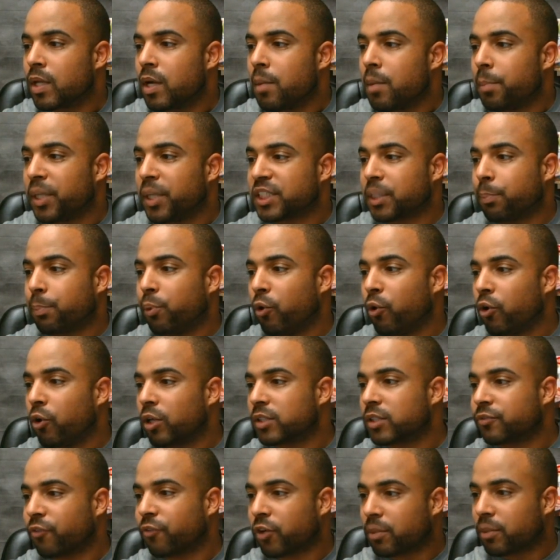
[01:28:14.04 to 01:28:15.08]
Push and
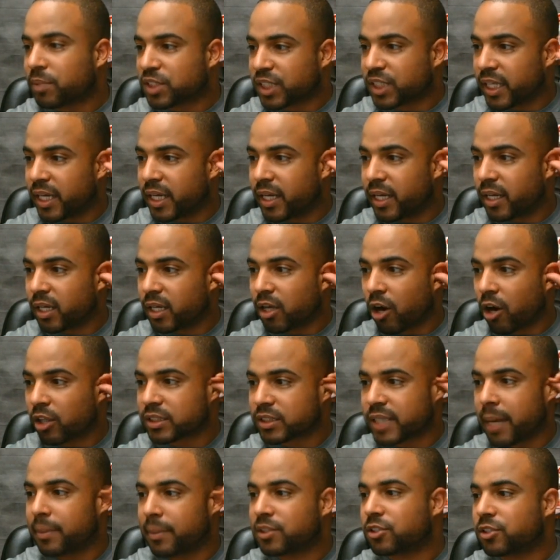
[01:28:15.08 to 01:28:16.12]
pulls for the machine
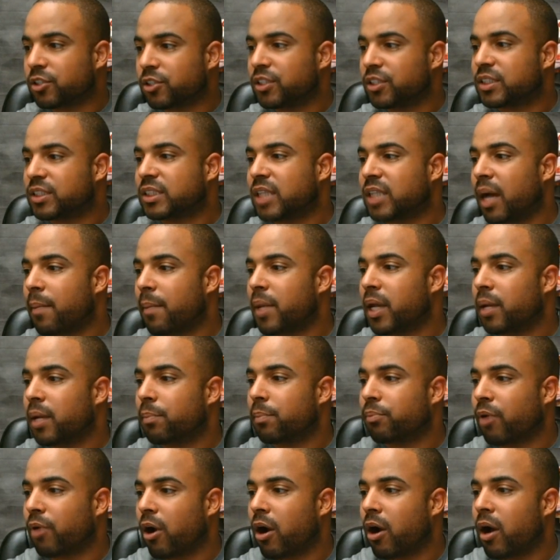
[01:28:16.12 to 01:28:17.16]
cause damage to your stomach,
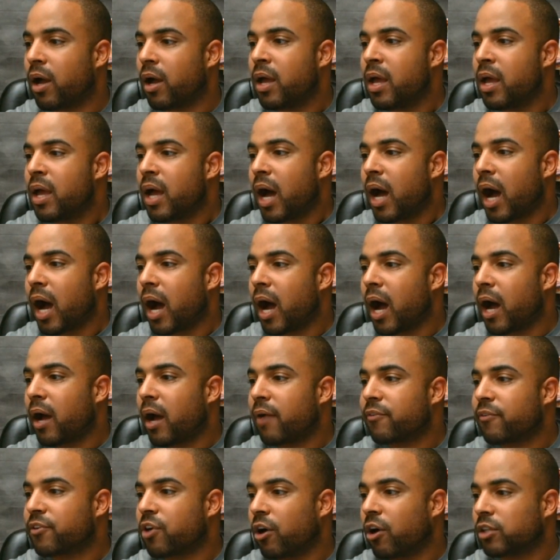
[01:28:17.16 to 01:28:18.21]
bruh.
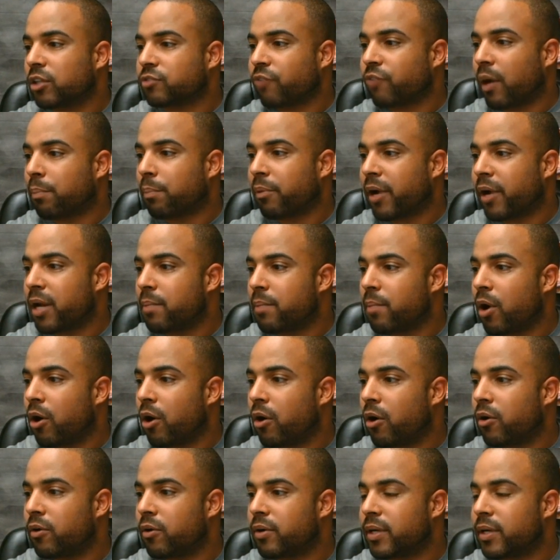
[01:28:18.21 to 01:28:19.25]
Because vibrating
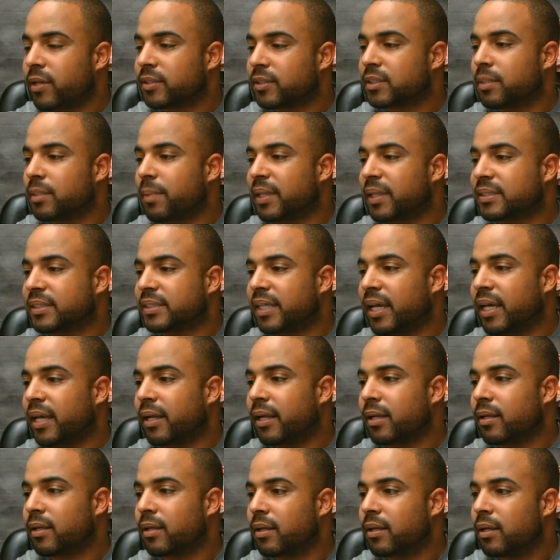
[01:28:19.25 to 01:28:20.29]
mode is the best thing.